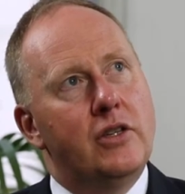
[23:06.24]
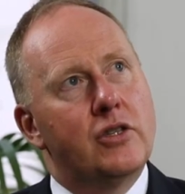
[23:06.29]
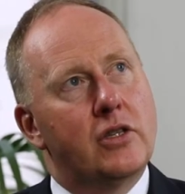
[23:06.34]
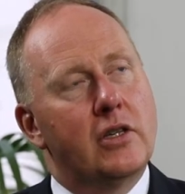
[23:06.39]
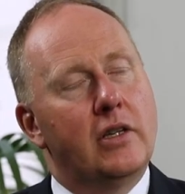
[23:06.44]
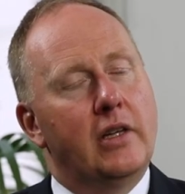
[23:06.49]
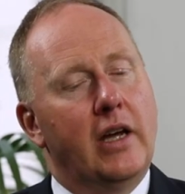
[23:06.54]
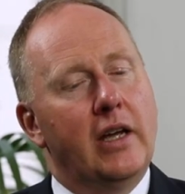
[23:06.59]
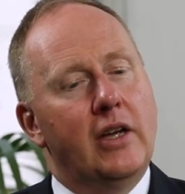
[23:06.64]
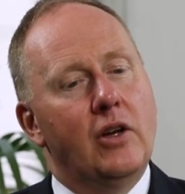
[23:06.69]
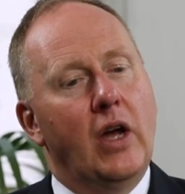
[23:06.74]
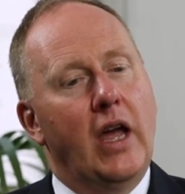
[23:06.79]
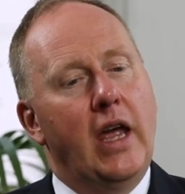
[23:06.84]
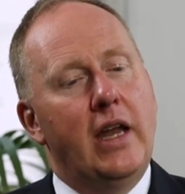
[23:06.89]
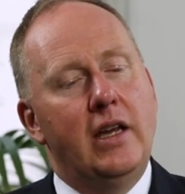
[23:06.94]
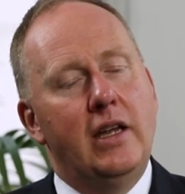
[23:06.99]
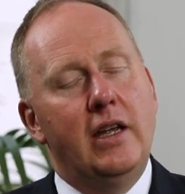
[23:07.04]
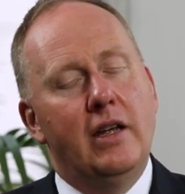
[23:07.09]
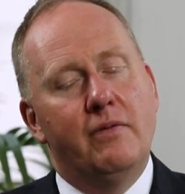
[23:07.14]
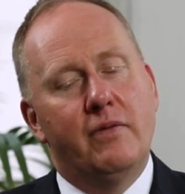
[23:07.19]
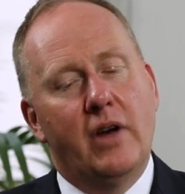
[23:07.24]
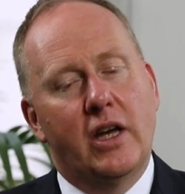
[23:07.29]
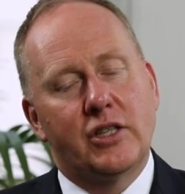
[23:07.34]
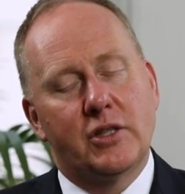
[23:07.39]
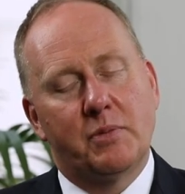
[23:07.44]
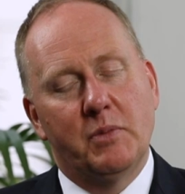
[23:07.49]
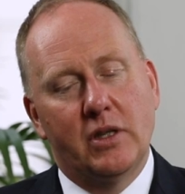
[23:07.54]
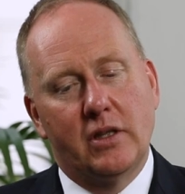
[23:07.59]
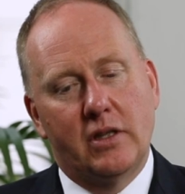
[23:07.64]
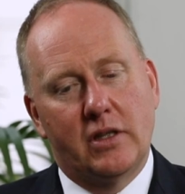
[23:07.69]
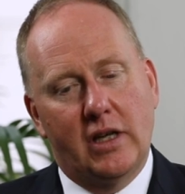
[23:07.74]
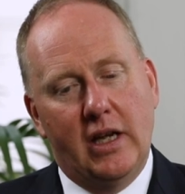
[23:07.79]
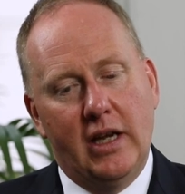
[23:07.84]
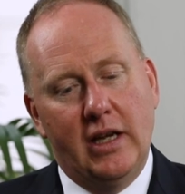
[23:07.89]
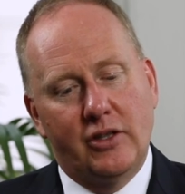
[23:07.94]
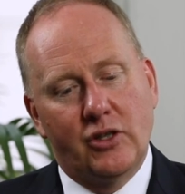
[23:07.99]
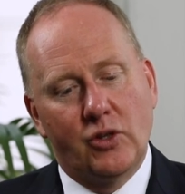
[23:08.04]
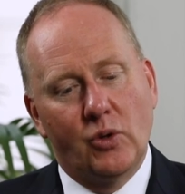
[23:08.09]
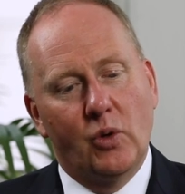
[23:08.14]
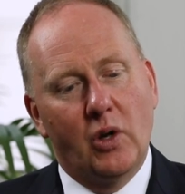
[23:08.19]
it's like any investment,
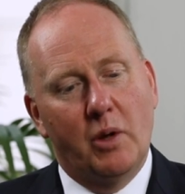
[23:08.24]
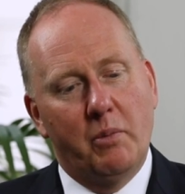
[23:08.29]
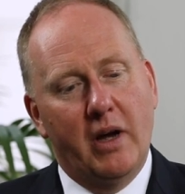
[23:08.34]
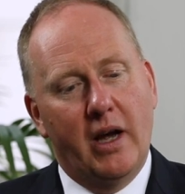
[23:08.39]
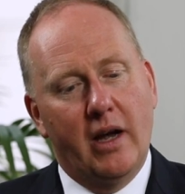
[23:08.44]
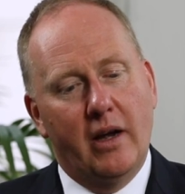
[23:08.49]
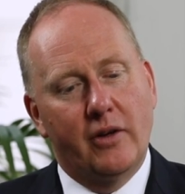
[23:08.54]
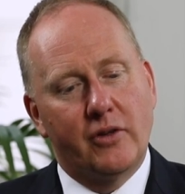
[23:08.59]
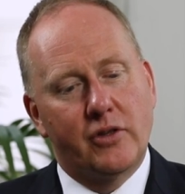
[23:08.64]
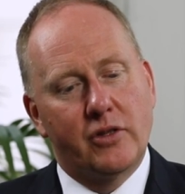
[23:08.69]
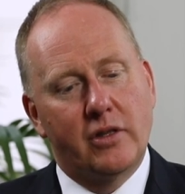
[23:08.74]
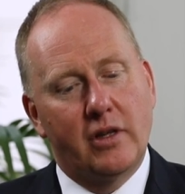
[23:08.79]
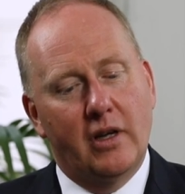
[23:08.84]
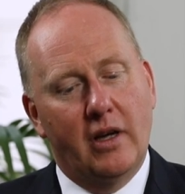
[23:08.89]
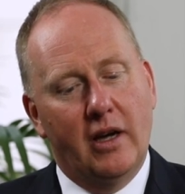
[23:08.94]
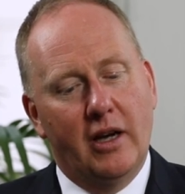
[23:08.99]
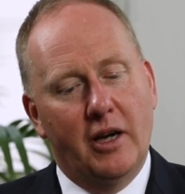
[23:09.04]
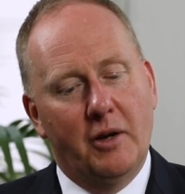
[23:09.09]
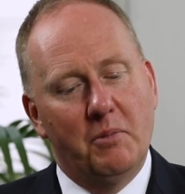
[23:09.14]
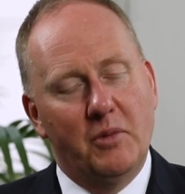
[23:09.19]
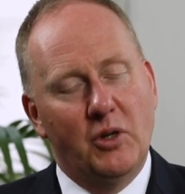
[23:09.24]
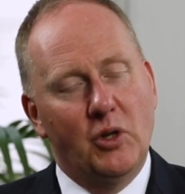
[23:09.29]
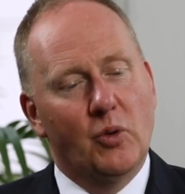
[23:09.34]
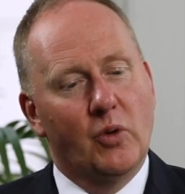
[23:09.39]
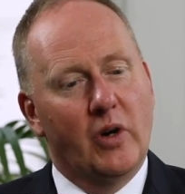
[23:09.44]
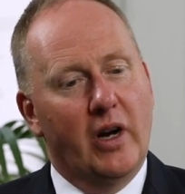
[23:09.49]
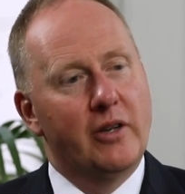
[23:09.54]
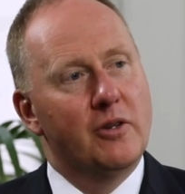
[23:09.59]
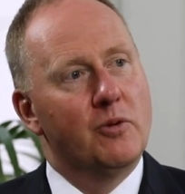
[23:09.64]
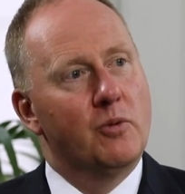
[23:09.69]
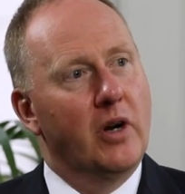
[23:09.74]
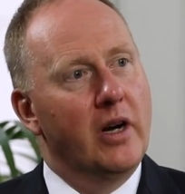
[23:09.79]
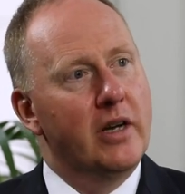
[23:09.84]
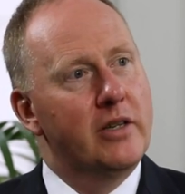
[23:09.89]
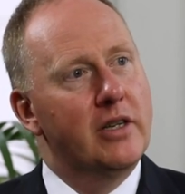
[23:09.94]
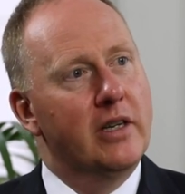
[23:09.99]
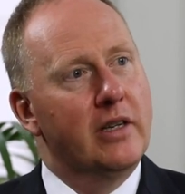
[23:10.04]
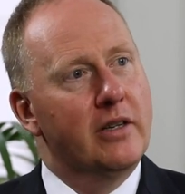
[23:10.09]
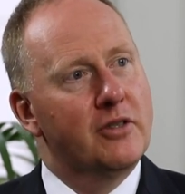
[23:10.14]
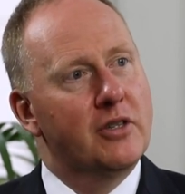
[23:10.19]
it's all about your
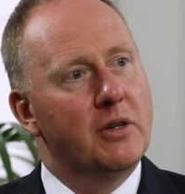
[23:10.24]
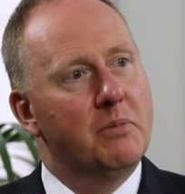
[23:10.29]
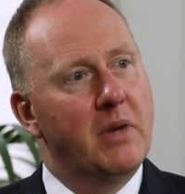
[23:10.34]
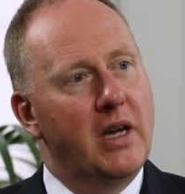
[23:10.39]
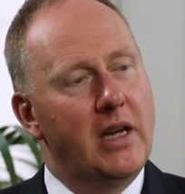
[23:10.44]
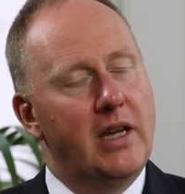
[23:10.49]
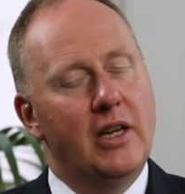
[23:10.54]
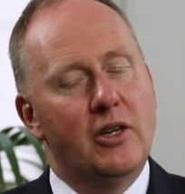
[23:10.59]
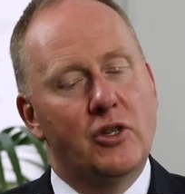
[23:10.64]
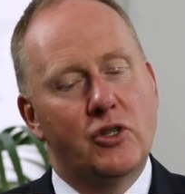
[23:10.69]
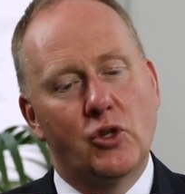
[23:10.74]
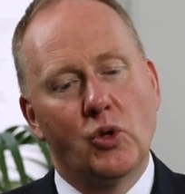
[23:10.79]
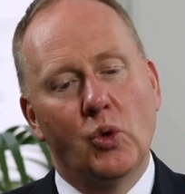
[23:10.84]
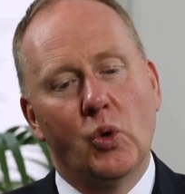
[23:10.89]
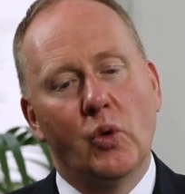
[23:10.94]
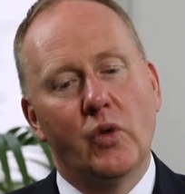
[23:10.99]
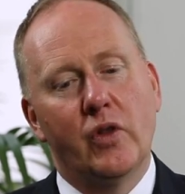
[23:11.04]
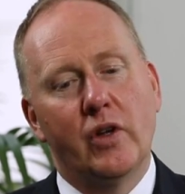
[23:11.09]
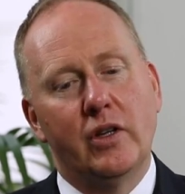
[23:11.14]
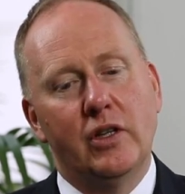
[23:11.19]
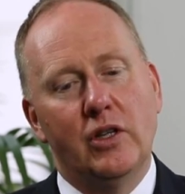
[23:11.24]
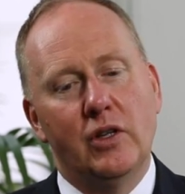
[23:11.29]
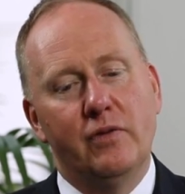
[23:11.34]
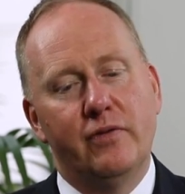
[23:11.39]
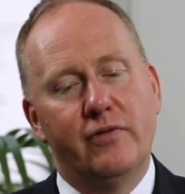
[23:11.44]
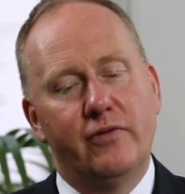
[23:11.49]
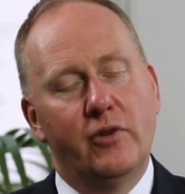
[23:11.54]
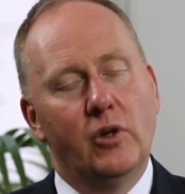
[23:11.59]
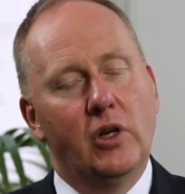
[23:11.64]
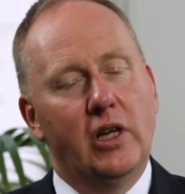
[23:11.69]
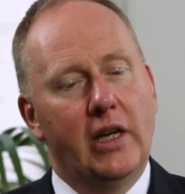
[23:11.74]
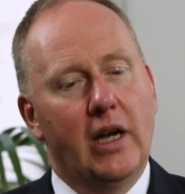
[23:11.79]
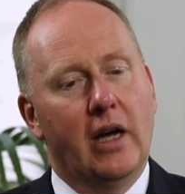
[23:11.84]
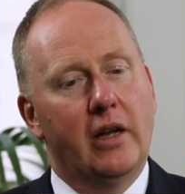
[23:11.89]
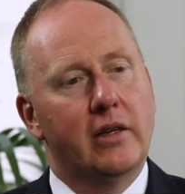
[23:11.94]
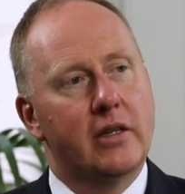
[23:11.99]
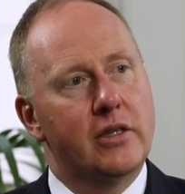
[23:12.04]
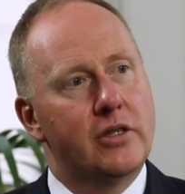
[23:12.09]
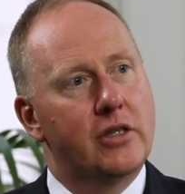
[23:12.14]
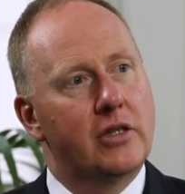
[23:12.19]
underwriting. So making sure that you fully
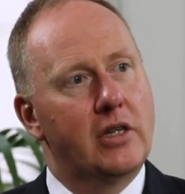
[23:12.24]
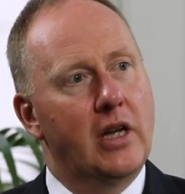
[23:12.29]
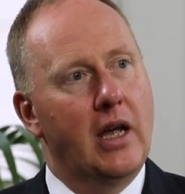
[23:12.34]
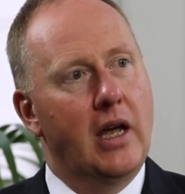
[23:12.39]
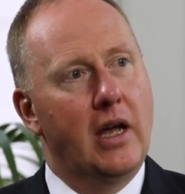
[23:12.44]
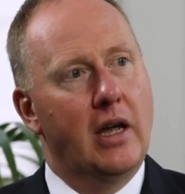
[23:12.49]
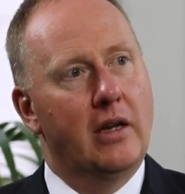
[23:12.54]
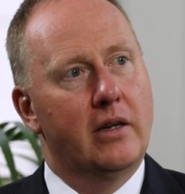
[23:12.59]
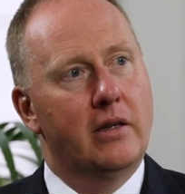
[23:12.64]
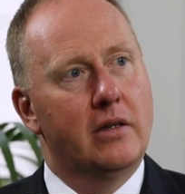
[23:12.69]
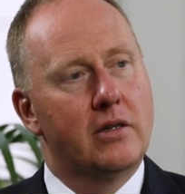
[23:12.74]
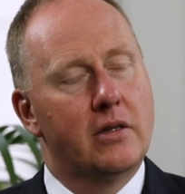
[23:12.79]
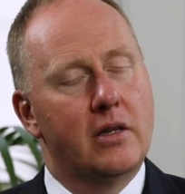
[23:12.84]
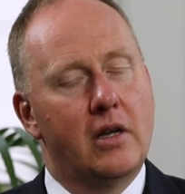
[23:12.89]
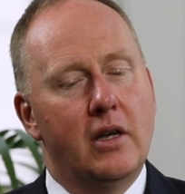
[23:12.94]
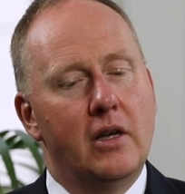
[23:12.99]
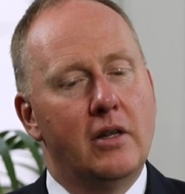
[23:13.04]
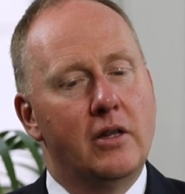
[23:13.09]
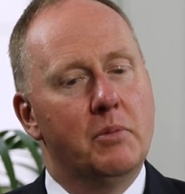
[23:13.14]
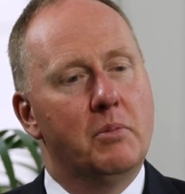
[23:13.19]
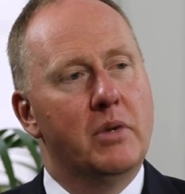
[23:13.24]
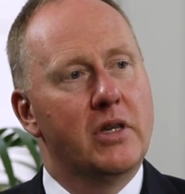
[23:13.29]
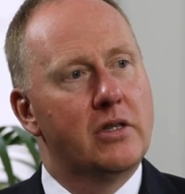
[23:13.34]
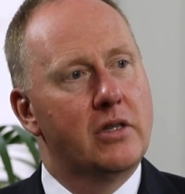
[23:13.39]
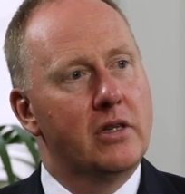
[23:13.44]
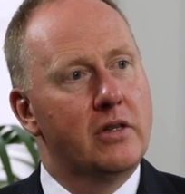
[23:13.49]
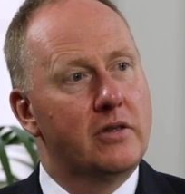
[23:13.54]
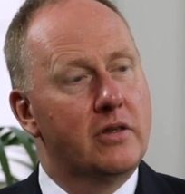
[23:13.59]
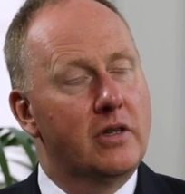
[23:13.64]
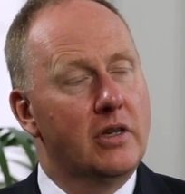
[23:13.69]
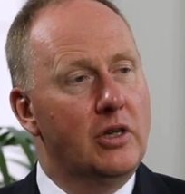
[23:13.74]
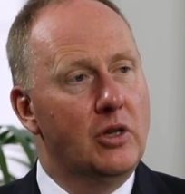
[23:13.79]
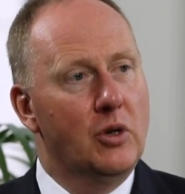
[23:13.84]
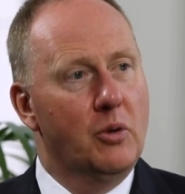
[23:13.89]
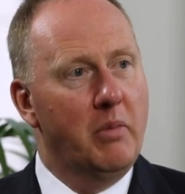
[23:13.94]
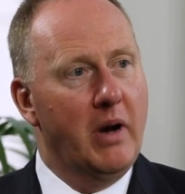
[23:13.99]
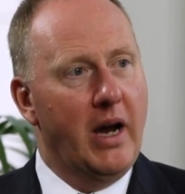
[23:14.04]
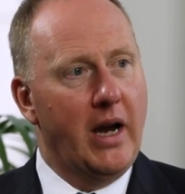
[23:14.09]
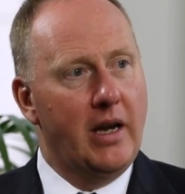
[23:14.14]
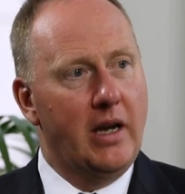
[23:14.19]
understand the business that
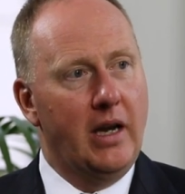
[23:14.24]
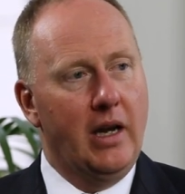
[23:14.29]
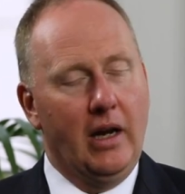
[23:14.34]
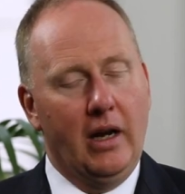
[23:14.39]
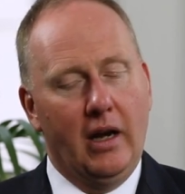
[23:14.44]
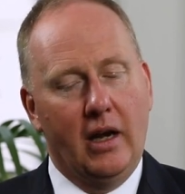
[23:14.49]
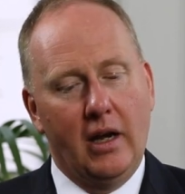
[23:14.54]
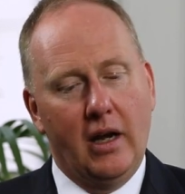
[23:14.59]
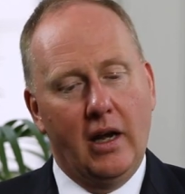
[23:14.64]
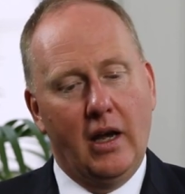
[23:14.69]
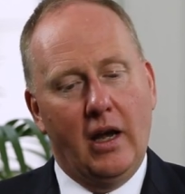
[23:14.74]
you're backing.